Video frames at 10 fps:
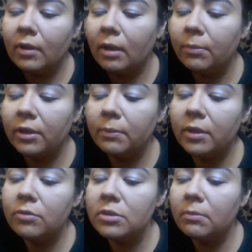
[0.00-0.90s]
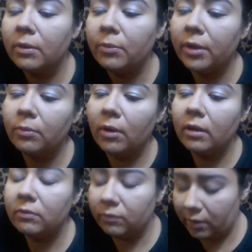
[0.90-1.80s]
going to be using my Wet n Wild
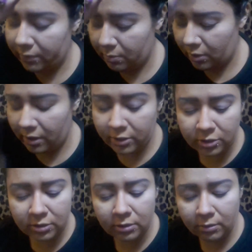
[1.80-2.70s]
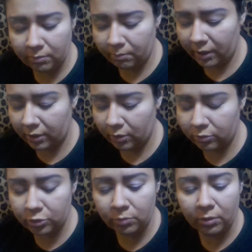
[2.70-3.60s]
Fluffy brush, my
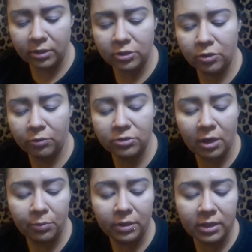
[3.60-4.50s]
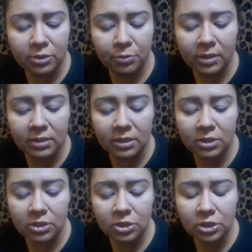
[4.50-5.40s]
go-to brush. You know, there's not really a
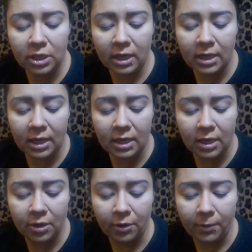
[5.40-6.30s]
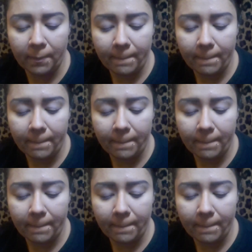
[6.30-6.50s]
transition shade in here.